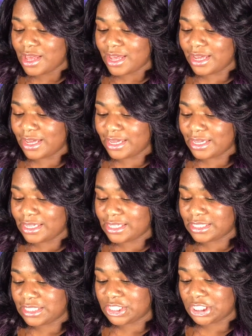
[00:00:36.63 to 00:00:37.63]
and it
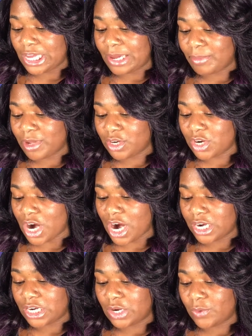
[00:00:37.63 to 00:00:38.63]
is the shea butter,
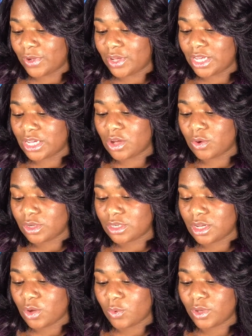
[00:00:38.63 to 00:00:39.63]
argan oil, and
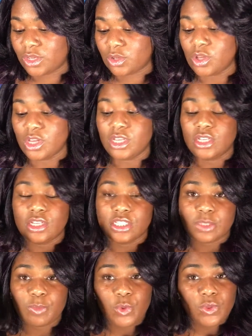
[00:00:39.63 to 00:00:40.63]
coconut oil
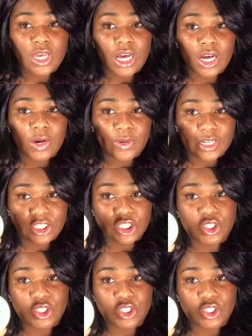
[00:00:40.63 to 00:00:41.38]
smooth and hold edge